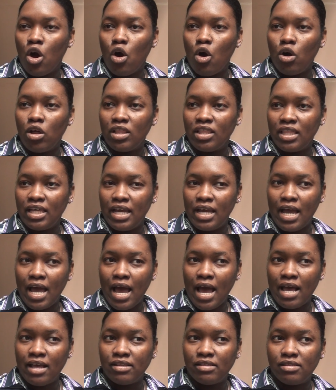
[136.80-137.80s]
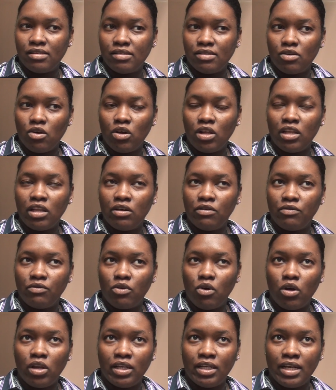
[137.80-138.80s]
All they asked, all, the,
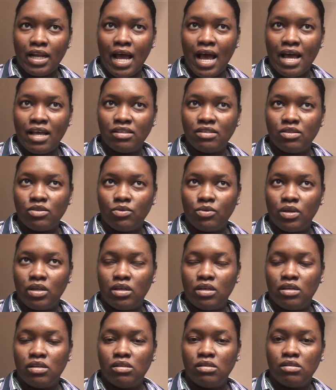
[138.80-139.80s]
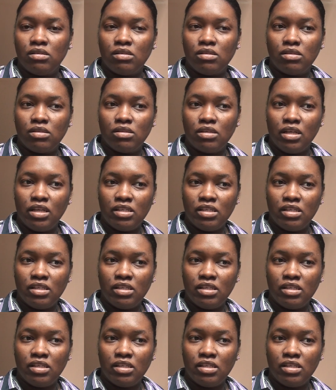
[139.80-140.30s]
all it asked was,